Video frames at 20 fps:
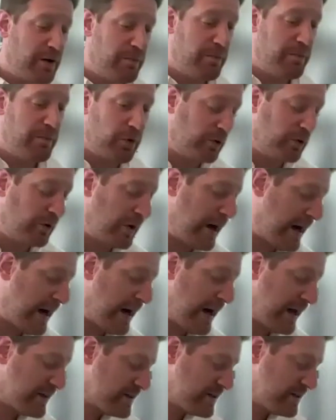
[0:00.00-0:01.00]
a model
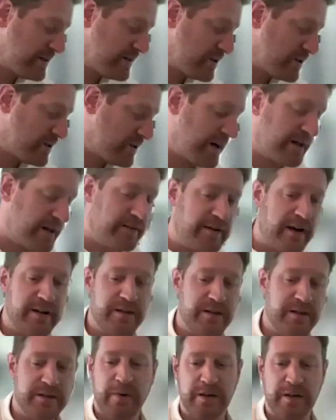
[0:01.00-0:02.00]
at training
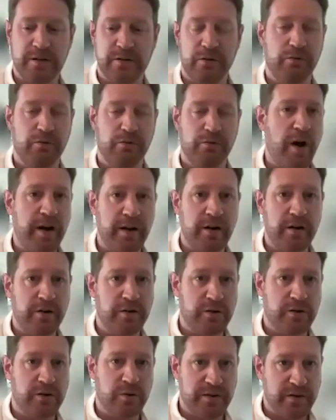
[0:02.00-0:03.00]
data based on Reddit
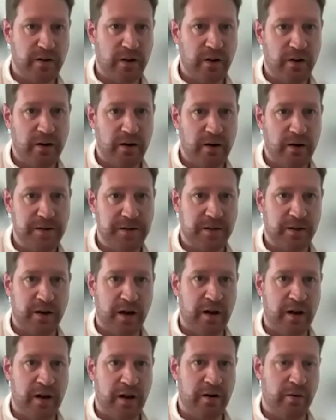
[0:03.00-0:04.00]
and Twitter, it's going
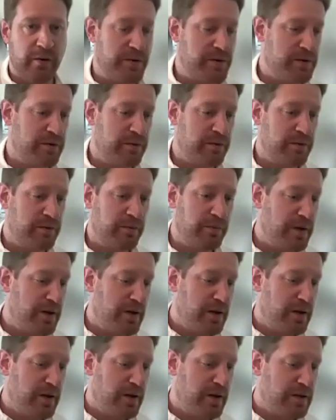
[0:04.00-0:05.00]
to end up with some
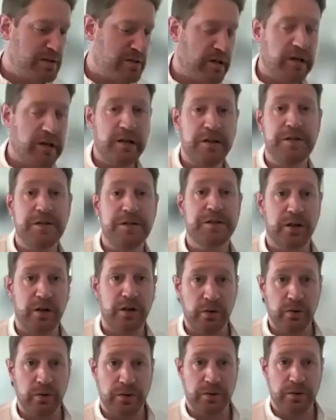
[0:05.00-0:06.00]
slightly
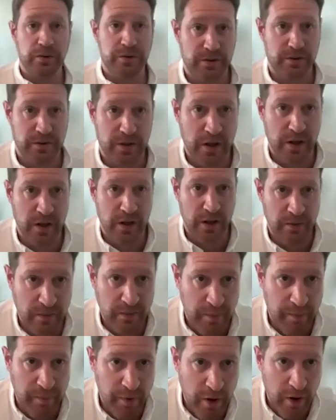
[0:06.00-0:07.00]
skewed
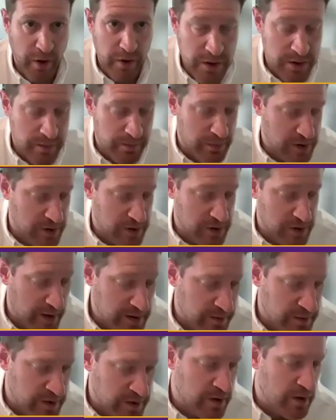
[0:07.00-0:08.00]
approaches and
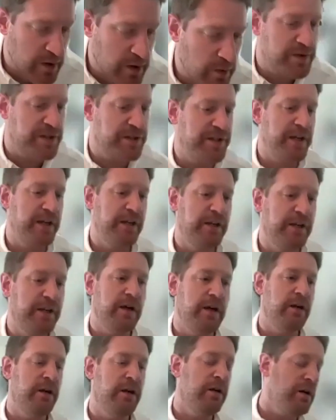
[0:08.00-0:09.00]
perspectives. And that we've seen
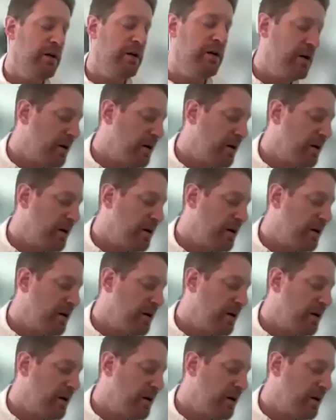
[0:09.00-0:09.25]
in